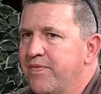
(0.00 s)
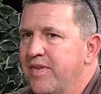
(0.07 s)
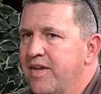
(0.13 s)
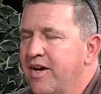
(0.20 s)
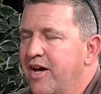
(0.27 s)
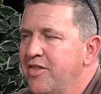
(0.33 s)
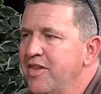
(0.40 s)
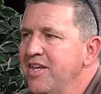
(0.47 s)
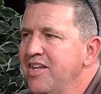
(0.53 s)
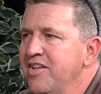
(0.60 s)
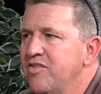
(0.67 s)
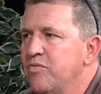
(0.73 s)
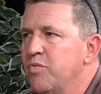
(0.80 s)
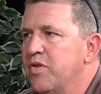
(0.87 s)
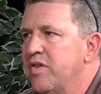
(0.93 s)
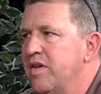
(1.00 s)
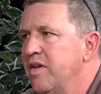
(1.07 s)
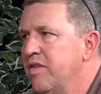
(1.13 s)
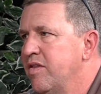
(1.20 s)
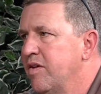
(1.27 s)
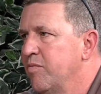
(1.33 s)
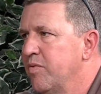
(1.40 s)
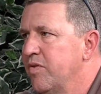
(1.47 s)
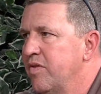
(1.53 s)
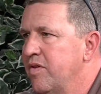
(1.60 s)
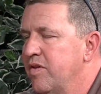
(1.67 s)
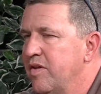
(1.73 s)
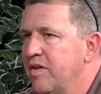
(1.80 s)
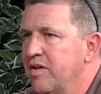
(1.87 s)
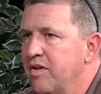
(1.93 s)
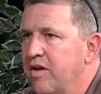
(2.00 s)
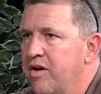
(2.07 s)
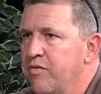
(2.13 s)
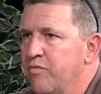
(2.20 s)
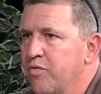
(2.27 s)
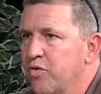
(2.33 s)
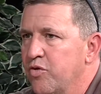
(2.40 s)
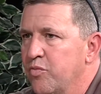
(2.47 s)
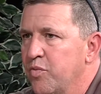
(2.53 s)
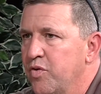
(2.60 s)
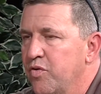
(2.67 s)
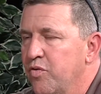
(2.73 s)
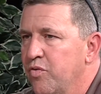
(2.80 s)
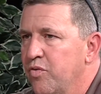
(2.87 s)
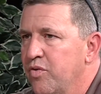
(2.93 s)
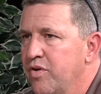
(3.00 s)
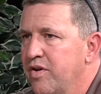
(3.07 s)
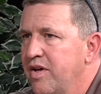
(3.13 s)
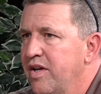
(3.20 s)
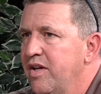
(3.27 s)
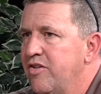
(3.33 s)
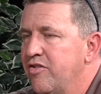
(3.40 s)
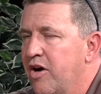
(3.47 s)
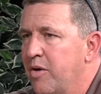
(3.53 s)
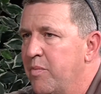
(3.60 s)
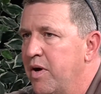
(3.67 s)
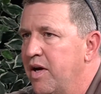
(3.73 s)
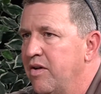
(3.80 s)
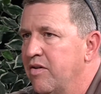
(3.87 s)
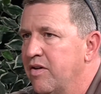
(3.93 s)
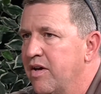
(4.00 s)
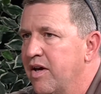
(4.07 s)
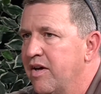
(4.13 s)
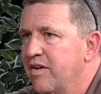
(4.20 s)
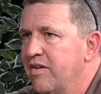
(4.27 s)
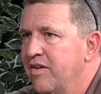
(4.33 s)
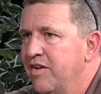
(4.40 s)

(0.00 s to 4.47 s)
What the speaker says: I think it's with anything in law enforcement or any job I look at.